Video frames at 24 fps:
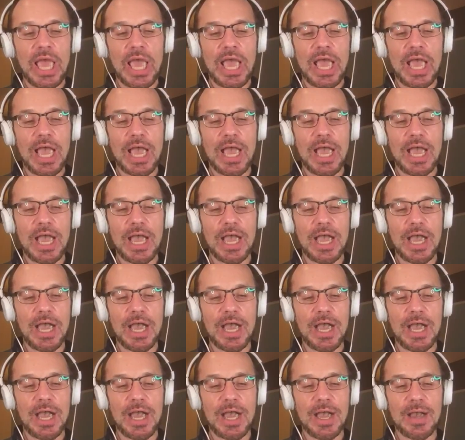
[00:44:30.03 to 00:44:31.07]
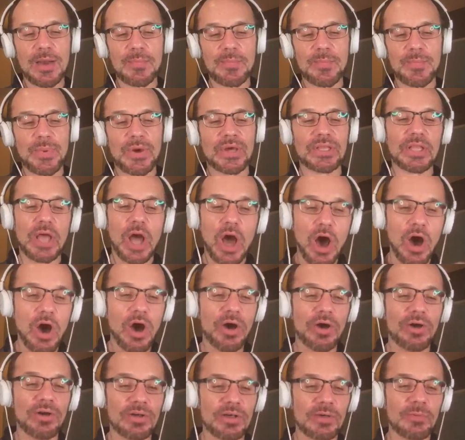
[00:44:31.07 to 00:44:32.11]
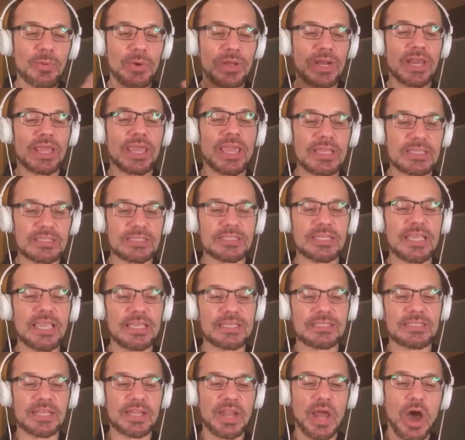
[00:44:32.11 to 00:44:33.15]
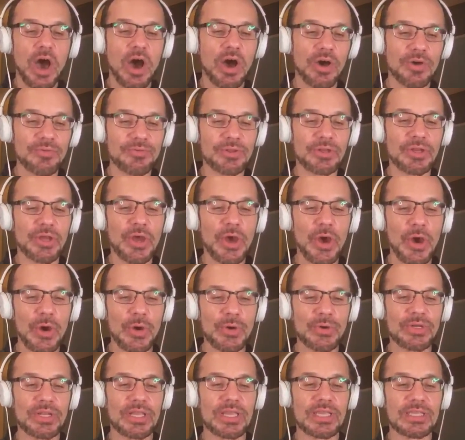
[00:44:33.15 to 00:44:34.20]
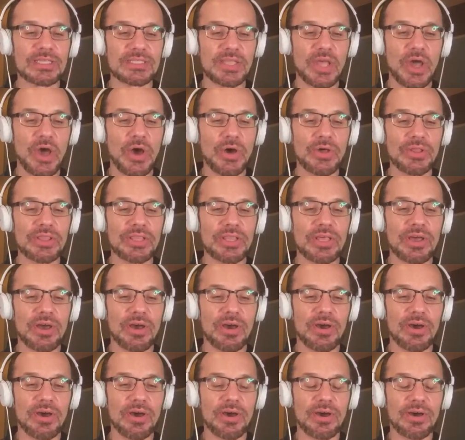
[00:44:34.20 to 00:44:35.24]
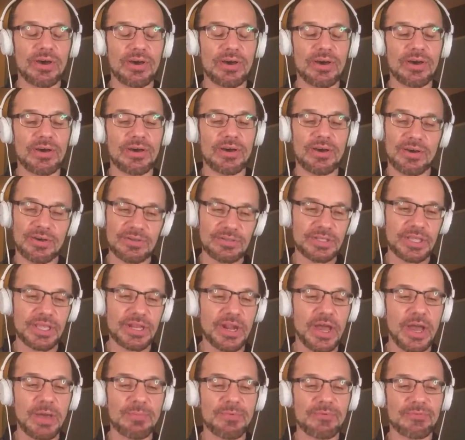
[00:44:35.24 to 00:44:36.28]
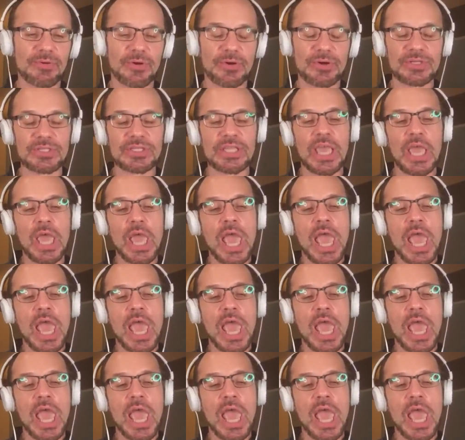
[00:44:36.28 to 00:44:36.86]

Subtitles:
But what I can say is that all of the code is on GitHub, of course.